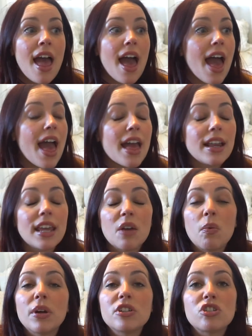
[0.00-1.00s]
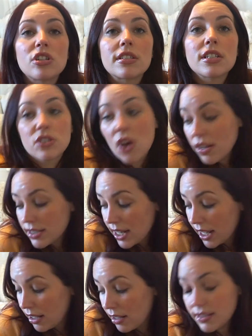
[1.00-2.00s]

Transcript: And it was just exhausting.